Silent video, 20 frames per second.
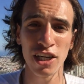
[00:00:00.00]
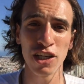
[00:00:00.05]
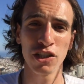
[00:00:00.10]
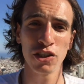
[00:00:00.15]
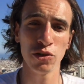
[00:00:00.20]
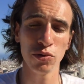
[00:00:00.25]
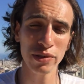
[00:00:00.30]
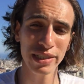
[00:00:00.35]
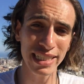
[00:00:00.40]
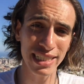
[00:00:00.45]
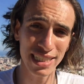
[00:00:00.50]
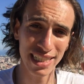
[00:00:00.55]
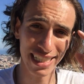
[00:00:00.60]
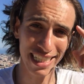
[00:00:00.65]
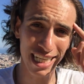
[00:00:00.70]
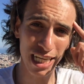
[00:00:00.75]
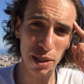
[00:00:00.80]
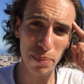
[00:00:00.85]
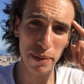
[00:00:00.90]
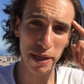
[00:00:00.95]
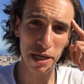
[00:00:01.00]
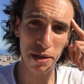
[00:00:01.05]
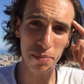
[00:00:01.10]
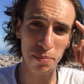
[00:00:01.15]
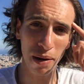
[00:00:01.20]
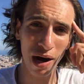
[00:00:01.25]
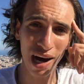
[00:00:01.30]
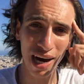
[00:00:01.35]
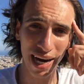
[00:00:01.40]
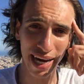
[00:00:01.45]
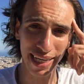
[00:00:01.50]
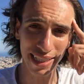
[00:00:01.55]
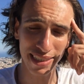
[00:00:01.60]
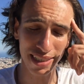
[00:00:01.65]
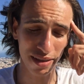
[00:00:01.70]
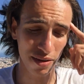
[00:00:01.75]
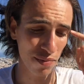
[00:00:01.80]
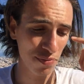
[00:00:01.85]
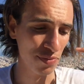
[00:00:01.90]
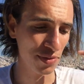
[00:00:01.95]
you need to keep in mind
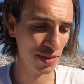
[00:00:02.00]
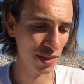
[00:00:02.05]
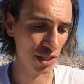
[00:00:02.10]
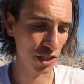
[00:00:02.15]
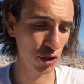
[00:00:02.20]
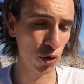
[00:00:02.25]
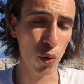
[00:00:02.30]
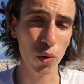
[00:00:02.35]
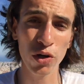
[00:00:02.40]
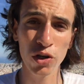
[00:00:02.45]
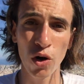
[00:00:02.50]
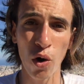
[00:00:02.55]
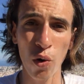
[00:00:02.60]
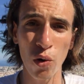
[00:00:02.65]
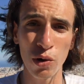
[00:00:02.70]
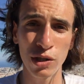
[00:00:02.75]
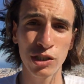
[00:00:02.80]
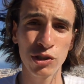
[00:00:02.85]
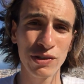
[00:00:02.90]
your goals.